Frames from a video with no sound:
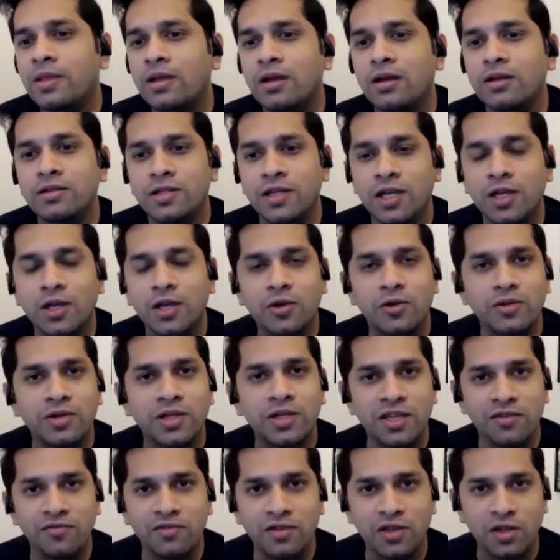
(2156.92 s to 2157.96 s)
take a
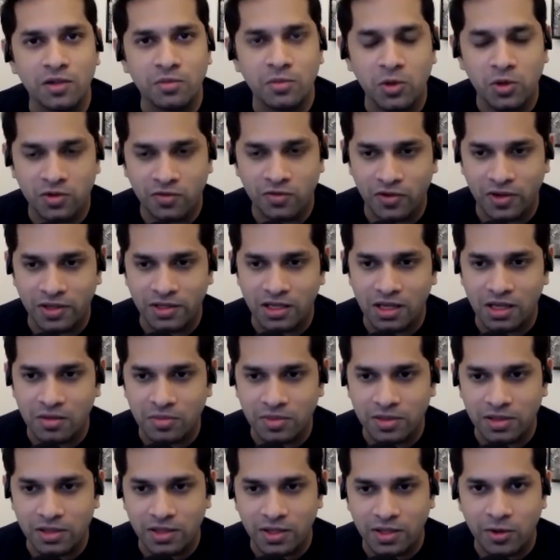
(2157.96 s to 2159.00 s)
TV remote, for
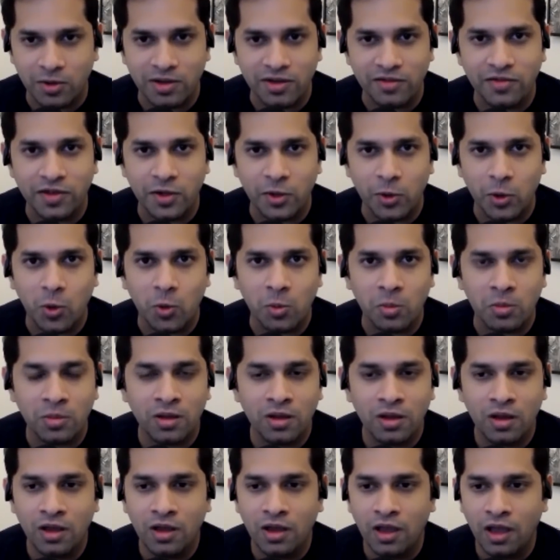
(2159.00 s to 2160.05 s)
example, in your living room,
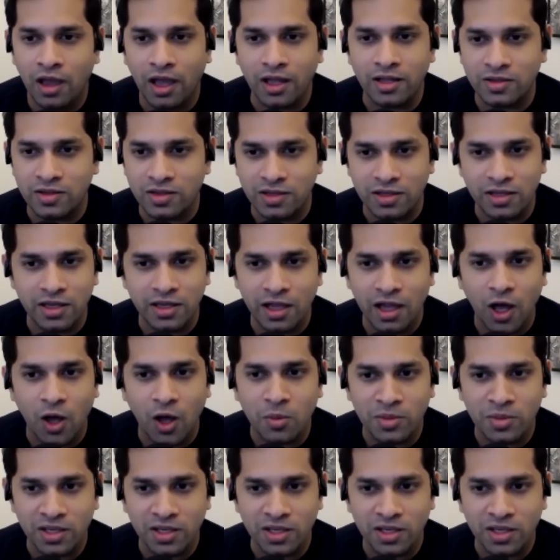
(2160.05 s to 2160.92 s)
and see how many